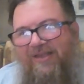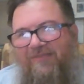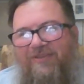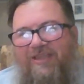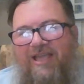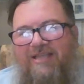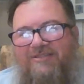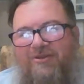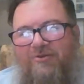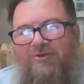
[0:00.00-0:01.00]
If you guys
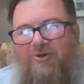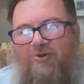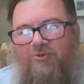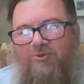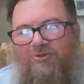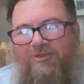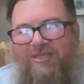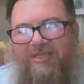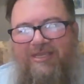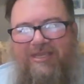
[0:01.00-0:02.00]
don't know
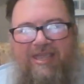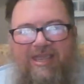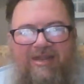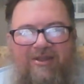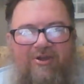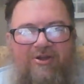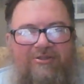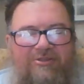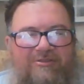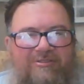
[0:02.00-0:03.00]
Ruthie and
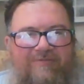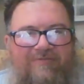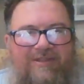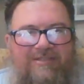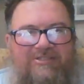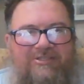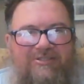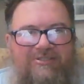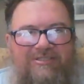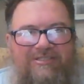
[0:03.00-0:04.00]
Authors
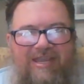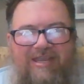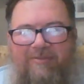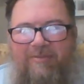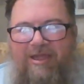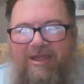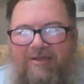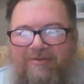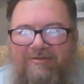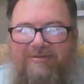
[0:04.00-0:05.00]
Adventures, check them
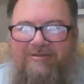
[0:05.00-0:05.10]
out.